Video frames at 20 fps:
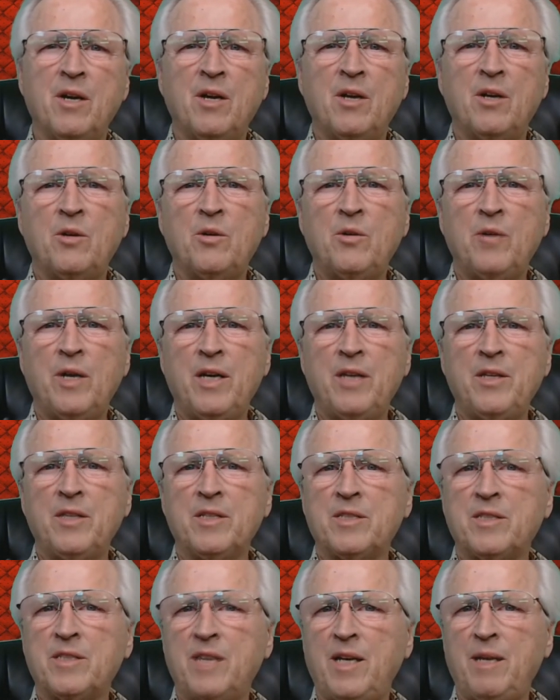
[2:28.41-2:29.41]
who had the
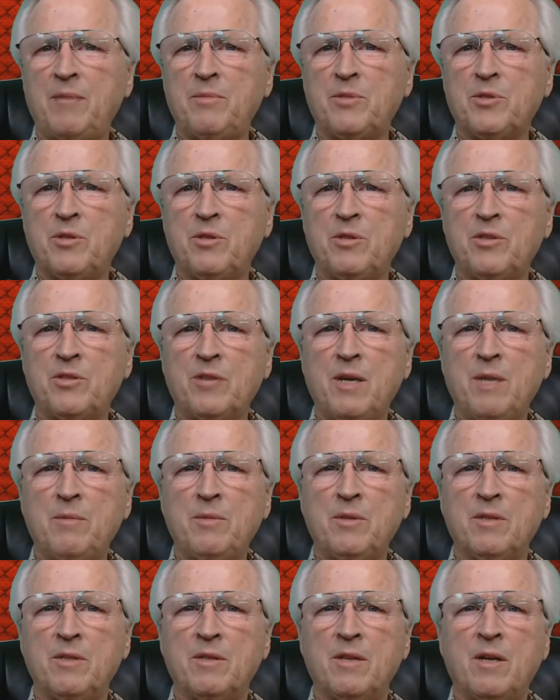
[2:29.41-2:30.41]
same sort of
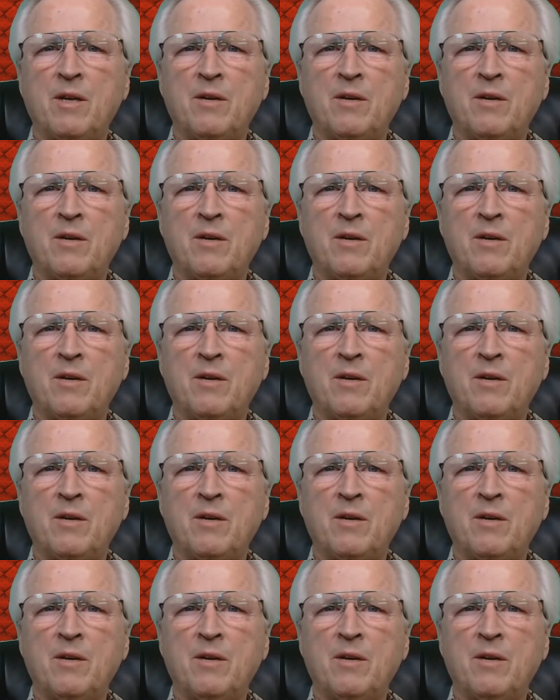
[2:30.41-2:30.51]
trouble